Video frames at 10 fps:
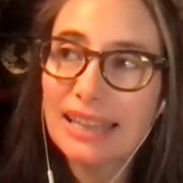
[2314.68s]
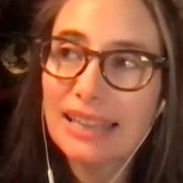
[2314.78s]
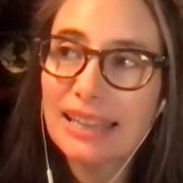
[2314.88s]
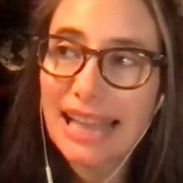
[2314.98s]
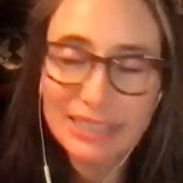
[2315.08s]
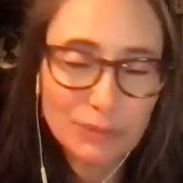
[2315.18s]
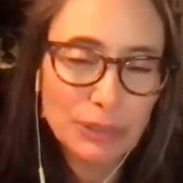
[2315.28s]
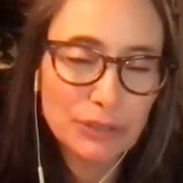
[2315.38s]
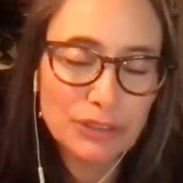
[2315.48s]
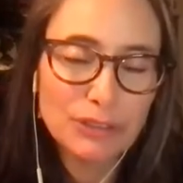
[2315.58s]
that's
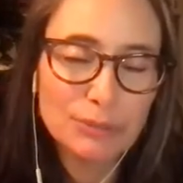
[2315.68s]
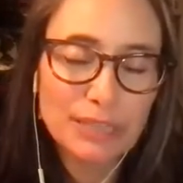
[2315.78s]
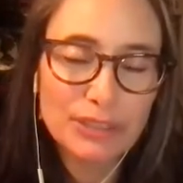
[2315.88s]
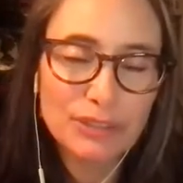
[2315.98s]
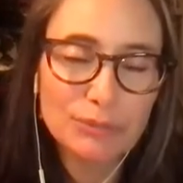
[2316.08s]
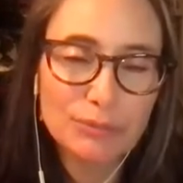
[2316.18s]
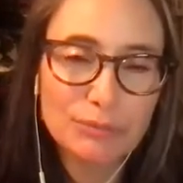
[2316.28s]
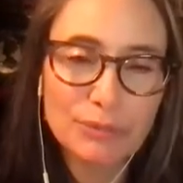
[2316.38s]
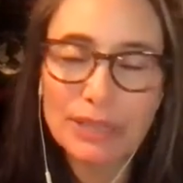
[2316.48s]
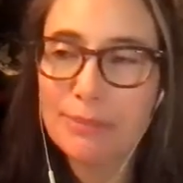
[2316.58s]
weird too, because you
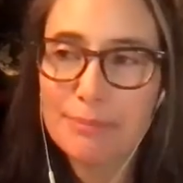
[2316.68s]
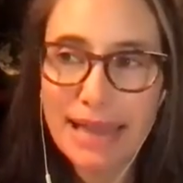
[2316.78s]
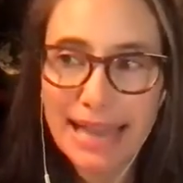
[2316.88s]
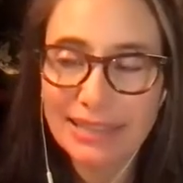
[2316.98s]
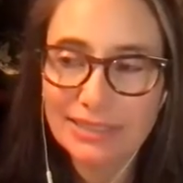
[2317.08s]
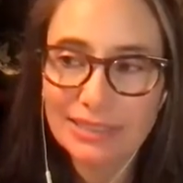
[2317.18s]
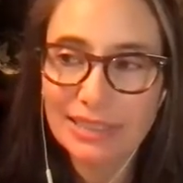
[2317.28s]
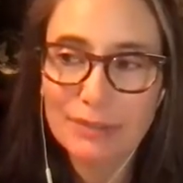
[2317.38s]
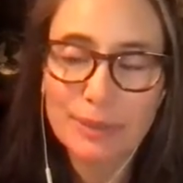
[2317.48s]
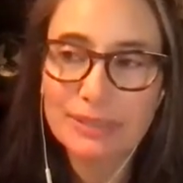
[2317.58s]
wear a mask,
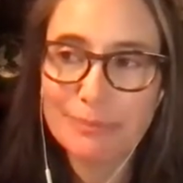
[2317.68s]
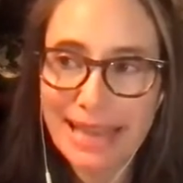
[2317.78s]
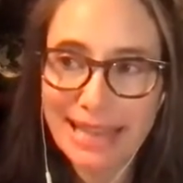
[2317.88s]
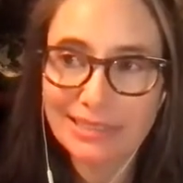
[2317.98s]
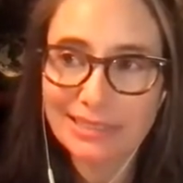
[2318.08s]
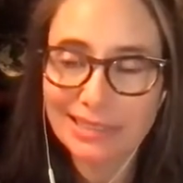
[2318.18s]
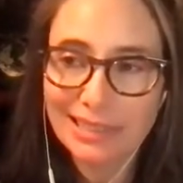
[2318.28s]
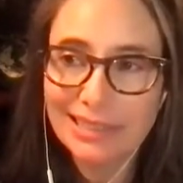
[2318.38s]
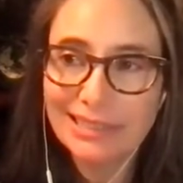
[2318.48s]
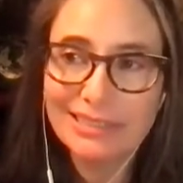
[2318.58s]
everybody's masked,
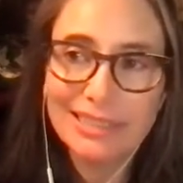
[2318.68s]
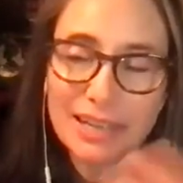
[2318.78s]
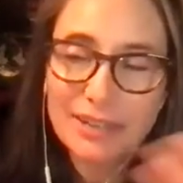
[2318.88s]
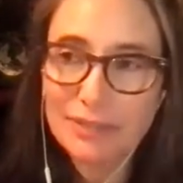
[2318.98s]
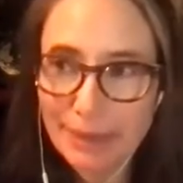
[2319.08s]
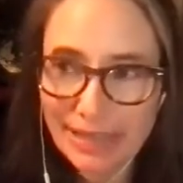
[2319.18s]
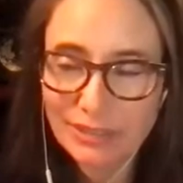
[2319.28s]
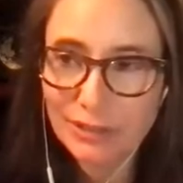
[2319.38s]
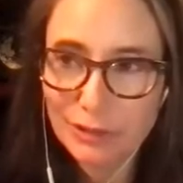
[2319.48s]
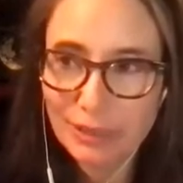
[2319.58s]
you take off the mask
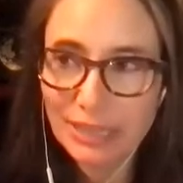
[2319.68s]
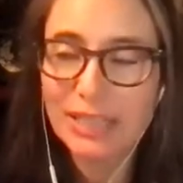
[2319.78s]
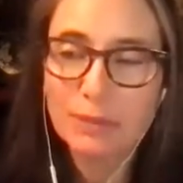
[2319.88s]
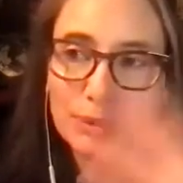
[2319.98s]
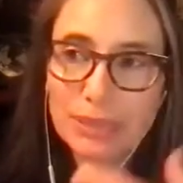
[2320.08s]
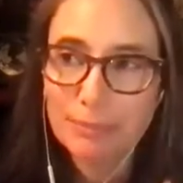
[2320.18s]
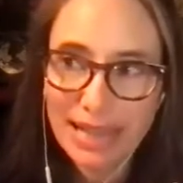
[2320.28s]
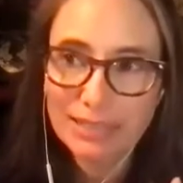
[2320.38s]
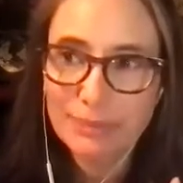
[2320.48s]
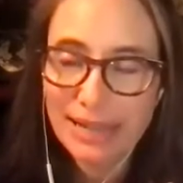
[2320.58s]
to do the reading, then you put the
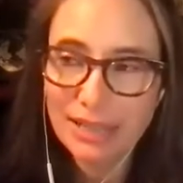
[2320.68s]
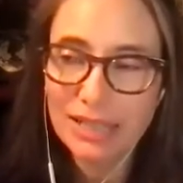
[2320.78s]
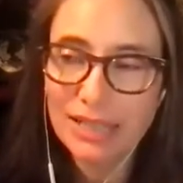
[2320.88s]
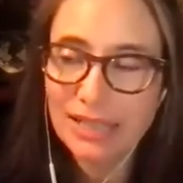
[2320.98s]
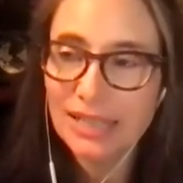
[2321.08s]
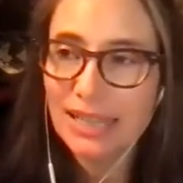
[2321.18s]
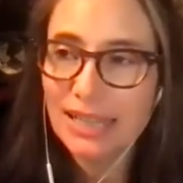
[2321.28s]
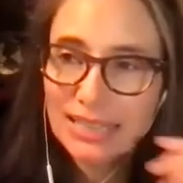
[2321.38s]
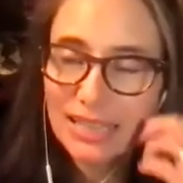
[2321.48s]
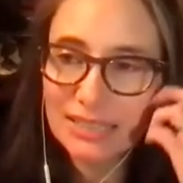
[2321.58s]
mask back on,
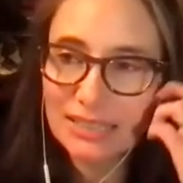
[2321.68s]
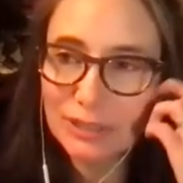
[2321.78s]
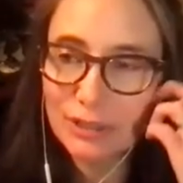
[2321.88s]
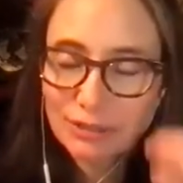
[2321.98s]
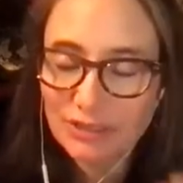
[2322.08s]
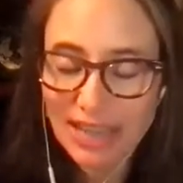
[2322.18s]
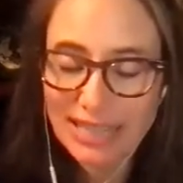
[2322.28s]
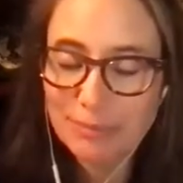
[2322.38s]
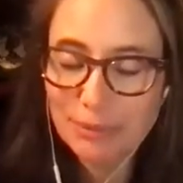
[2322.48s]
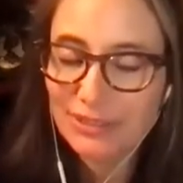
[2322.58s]
and then you're
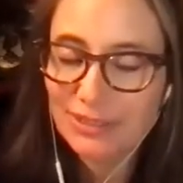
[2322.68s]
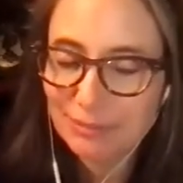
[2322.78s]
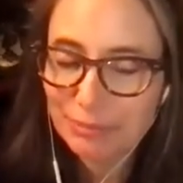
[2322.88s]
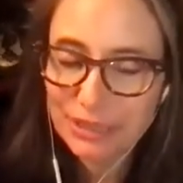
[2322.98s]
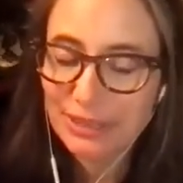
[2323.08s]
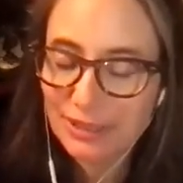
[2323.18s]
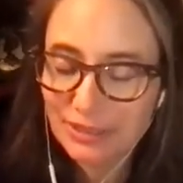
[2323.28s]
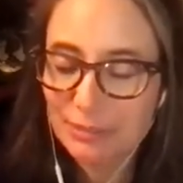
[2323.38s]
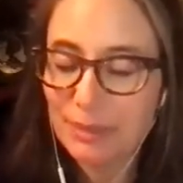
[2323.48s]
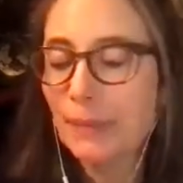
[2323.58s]
signing books pretty close
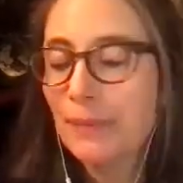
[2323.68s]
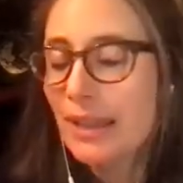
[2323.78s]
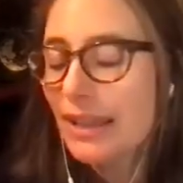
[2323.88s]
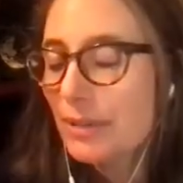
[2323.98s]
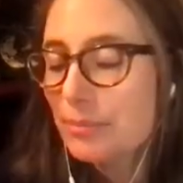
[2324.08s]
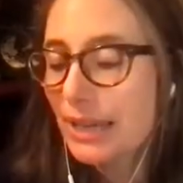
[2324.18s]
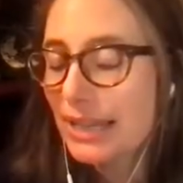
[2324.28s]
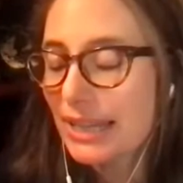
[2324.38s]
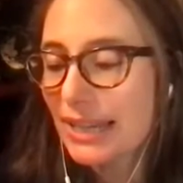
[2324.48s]
to people. But